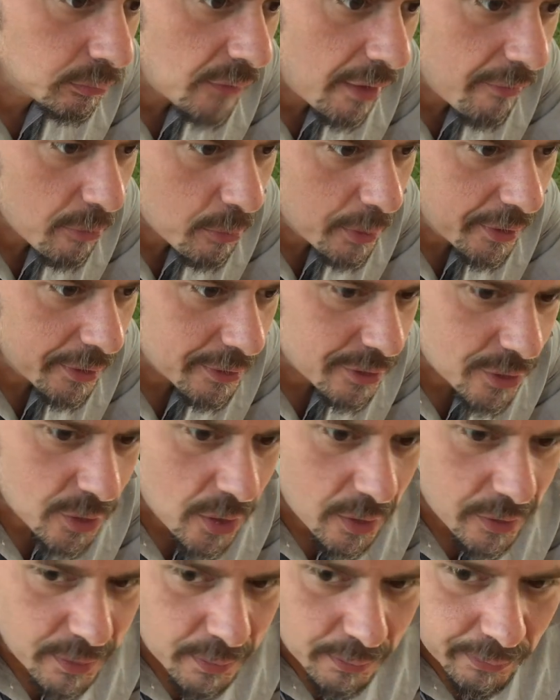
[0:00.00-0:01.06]
Everybody else just
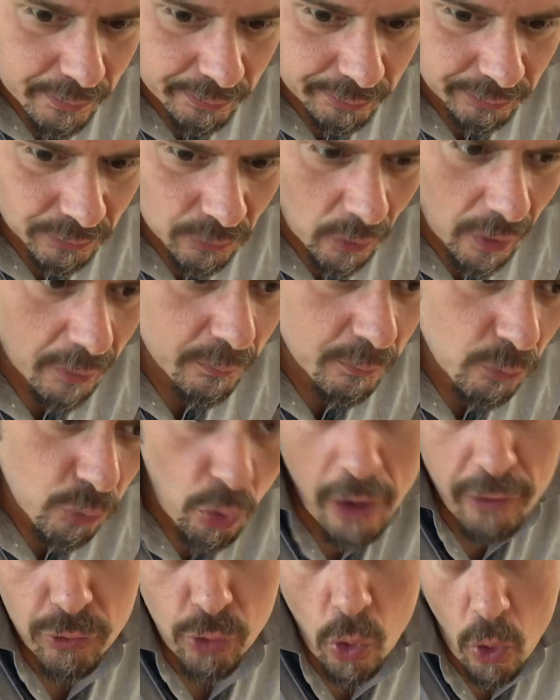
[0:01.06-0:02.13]
calls them, well,
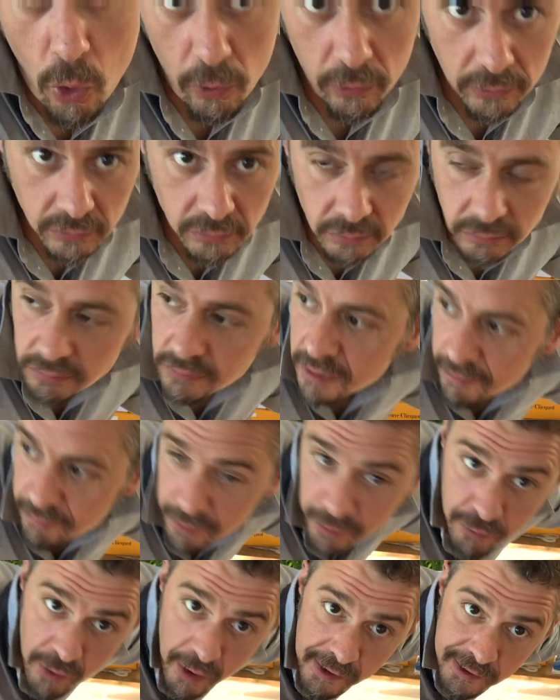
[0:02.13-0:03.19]
poivron, if you're
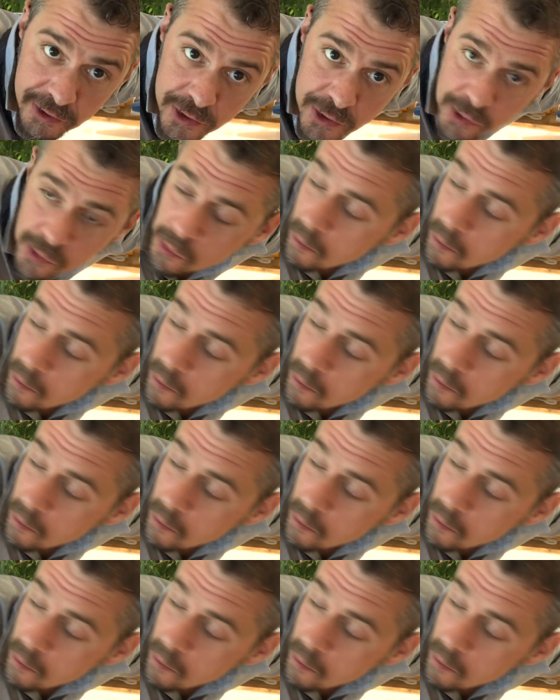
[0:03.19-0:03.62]
French, or